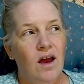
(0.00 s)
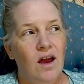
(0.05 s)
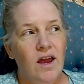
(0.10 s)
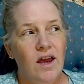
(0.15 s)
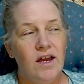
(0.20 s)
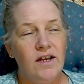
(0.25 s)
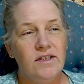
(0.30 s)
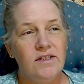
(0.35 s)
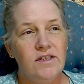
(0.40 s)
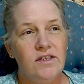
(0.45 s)

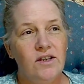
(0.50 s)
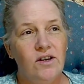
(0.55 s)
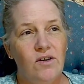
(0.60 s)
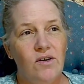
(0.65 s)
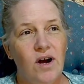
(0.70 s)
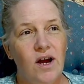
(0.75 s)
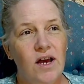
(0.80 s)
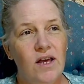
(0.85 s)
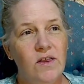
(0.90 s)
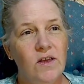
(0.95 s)
And so
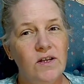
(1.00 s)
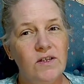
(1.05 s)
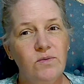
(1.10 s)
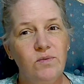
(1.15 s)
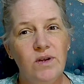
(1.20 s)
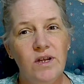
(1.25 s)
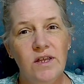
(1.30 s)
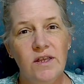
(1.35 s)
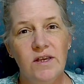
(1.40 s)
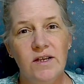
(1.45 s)
that's
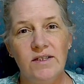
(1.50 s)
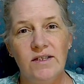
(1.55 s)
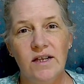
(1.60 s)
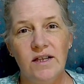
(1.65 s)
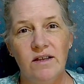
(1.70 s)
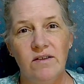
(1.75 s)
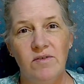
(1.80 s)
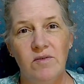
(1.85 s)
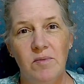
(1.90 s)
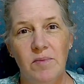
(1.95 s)
one of the things I
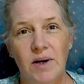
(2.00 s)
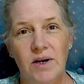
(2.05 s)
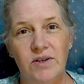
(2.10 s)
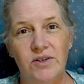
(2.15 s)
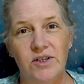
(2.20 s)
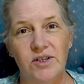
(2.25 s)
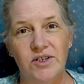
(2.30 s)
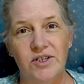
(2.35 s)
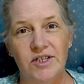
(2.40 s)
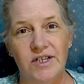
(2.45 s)
love about
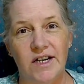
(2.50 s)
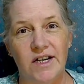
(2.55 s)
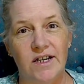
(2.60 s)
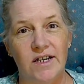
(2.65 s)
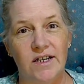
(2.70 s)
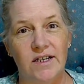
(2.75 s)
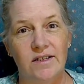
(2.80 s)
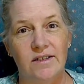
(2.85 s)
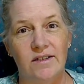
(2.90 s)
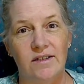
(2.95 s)
crochet,
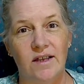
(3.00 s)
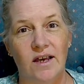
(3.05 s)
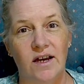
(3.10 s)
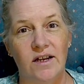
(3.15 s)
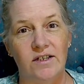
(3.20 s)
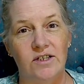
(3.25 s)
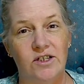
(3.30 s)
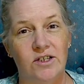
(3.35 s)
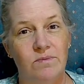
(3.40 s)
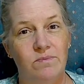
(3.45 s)
is
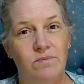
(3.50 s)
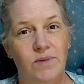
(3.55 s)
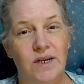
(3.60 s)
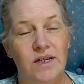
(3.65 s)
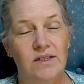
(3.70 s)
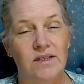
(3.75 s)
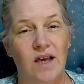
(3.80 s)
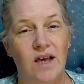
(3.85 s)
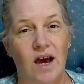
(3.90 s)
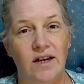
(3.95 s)
that just
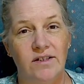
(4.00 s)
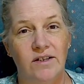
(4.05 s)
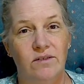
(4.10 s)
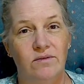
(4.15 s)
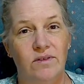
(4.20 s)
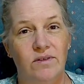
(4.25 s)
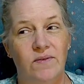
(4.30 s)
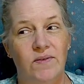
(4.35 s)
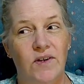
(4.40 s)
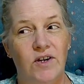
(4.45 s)
because I
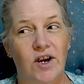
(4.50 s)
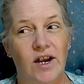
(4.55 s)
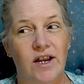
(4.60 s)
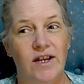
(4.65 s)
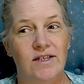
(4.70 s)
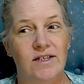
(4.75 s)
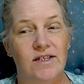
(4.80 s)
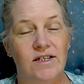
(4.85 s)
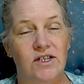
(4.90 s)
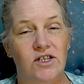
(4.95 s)
don't love the granny
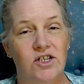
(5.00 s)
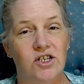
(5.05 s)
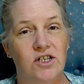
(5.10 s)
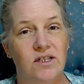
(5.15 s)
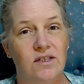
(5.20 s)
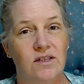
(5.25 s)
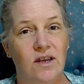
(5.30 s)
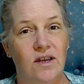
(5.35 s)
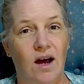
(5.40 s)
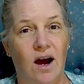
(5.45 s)
stitch
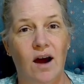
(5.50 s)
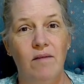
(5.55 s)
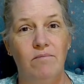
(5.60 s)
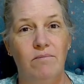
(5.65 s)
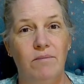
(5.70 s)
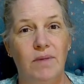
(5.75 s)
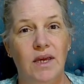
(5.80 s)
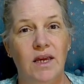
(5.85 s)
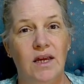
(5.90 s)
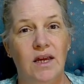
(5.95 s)
does not
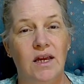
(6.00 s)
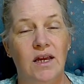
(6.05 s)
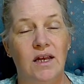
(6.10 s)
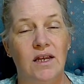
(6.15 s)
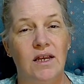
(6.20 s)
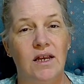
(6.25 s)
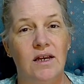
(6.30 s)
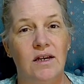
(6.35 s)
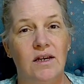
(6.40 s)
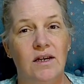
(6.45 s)

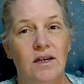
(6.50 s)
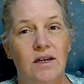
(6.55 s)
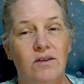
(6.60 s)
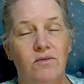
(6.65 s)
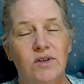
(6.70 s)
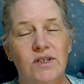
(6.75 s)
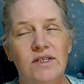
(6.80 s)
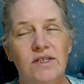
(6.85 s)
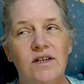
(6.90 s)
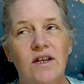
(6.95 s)
mean,
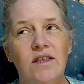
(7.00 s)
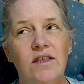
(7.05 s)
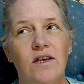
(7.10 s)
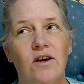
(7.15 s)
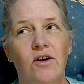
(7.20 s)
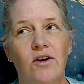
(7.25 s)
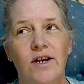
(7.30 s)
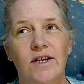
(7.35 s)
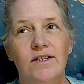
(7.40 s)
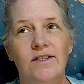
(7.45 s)
well, it's not the
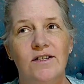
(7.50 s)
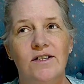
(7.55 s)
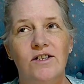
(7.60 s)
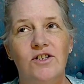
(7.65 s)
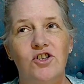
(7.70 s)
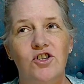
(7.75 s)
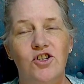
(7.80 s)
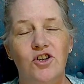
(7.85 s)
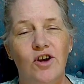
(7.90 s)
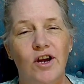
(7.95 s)
granny
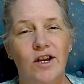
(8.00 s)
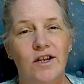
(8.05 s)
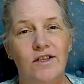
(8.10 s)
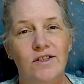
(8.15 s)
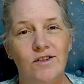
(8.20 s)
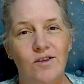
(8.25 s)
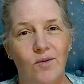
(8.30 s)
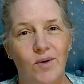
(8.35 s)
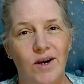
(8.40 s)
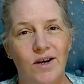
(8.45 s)
stitch, the Granny
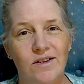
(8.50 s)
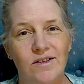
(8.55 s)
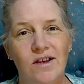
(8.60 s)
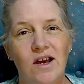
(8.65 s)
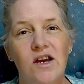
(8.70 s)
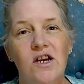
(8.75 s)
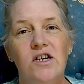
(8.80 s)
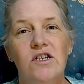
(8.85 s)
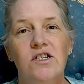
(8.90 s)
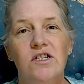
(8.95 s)
Squares.
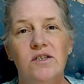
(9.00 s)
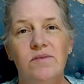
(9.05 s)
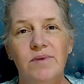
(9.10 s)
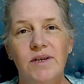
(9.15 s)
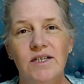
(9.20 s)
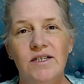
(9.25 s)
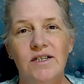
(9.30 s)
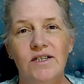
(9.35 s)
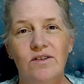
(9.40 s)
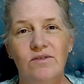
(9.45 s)
Just
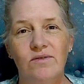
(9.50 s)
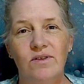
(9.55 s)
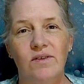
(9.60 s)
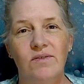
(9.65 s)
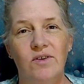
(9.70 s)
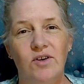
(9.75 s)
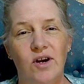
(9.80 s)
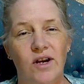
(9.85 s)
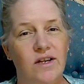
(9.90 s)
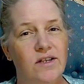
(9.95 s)
because I don't love the
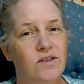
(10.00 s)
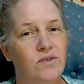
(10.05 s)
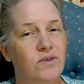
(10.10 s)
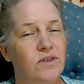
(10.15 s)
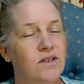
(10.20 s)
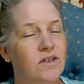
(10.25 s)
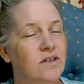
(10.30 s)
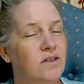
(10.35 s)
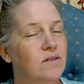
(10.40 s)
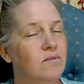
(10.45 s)
Granny
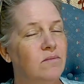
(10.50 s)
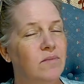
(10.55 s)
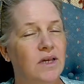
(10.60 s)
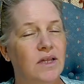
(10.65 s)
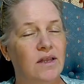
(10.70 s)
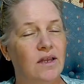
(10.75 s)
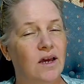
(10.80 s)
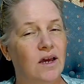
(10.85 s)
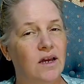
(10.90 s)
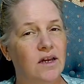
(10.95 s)
Squares doesn't mean
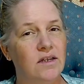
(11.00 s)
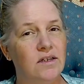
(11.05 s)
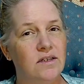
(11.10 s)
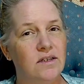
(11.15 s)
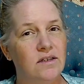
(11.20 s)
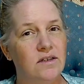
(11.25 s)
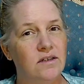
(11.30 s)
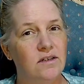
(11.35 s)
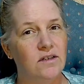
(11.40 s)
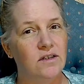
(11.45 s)

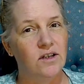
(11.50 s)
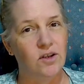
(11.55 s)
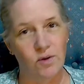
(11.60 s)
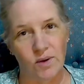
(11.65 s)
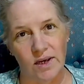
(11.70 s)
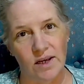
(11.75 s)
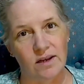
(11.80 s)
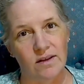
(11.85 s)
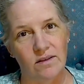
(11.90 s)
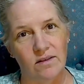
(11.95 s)
that you
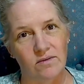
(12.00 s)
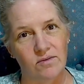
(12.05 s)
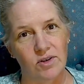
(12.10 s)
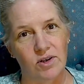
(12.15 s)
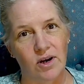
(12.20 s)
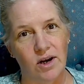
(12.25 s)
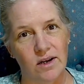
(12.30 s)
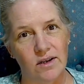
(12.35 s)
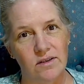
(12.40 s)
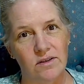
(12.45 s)
can't love the
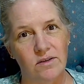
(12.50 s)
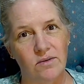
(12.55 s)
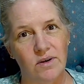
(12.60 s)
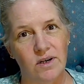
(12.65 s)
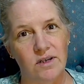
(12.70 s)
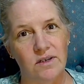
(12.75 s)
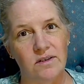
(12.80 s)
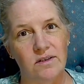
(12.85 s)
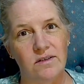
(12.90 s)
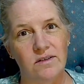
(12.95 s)
Granny
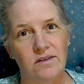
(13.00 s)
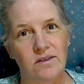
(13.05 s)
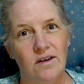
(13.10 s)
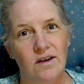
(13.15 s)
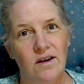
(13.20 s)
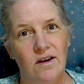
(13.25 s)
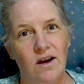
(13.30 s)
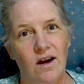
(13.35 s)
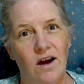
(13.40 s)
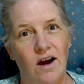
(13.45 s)
Squares.
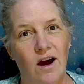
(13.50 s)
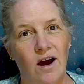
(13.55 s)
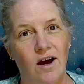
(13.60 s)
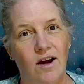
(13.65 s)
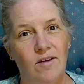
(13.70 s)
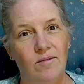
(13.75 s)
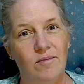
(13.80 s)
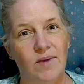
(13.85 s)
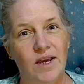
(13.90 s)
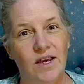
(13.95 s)

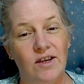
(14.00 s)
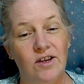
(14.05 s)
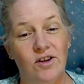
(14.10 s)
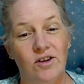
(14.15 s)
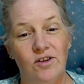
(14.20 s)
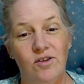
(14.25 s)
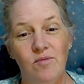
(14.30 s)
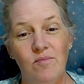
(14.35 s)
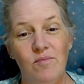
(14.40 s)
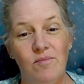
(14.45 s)
Um,
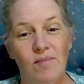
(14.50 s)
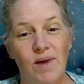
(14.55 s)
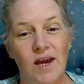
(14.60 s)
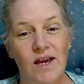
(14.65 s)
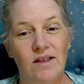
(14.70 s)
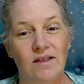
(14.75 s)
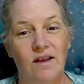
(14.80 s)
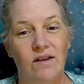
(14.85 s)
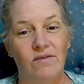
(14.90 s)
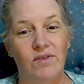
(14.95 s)
you may
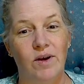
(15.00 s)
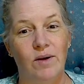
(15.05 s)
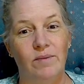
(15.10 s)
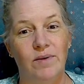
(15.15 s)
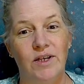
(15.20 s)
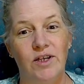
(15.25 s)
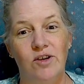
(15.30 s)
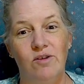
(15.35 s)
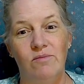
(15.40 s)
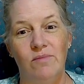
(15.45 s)
love them,
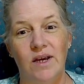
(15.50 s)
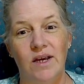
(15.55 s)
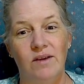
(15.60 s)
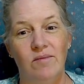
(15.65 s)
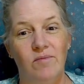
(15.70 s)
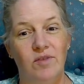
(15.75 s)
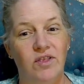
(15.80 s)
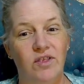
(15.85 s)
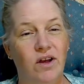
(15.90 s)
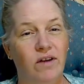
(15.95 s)
and you may
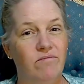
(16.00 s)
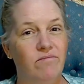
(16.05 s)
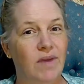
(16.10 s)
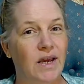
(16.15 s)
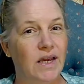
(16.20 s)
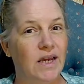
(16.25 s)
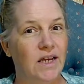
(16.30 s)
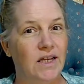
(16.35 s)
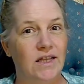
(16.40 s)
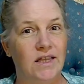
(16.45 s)
love
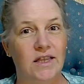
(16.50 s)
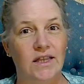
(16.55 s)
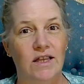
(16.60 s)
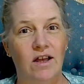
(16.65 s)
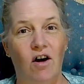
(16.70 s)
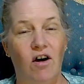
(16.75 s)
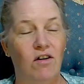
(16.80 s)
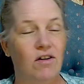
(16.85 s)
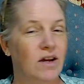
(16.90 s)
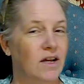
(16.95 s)
making
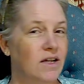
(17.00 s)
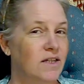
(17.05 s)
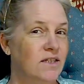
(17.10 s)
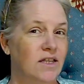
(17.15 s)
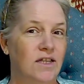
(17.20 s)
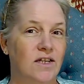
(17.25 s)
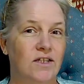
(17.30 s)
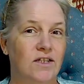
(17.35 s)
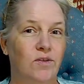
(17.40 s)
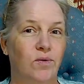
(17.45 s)
all kinds of
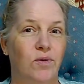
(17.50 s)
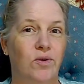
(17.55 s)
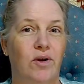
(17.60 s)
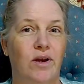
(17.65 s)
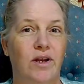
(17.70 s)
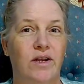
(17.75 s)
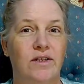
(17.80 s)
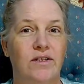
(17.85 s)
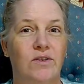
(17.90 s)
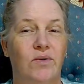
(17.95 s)
things with
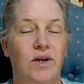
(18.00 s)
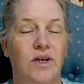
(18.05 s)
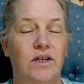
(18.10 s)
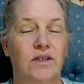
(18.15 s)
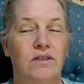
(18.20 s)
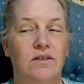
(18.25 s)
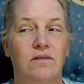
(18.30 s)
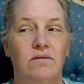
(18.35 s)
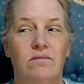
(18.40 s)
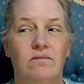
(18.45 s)
Granny
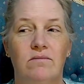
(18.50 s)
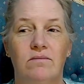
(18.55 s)
Squares.